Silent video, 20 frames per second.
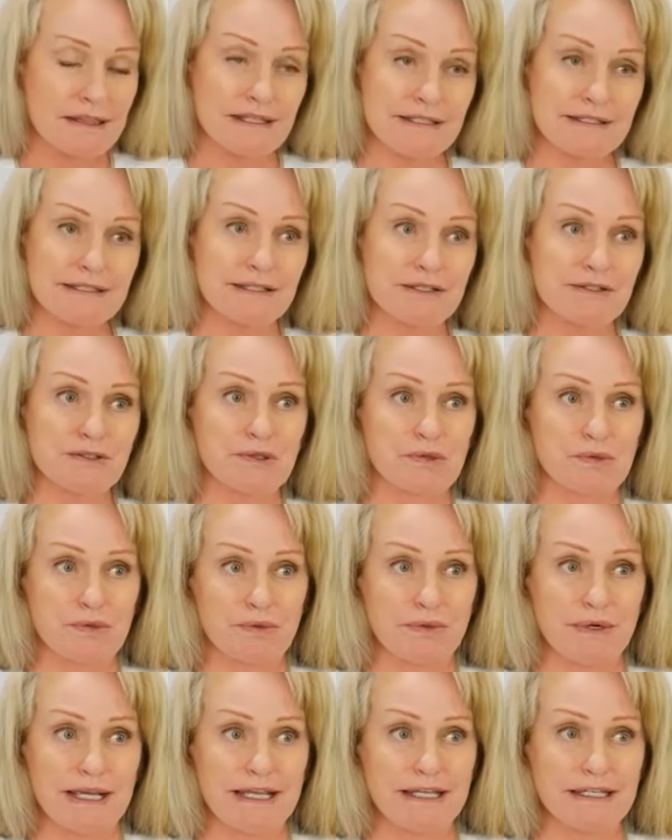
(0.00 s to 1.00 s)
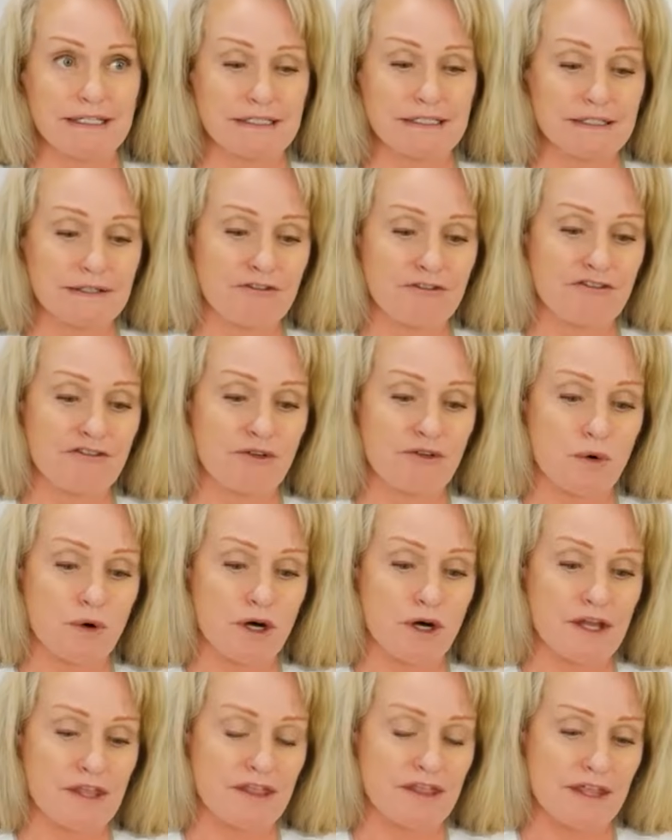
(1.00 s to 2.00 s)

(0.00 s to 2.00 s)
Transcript: This is great for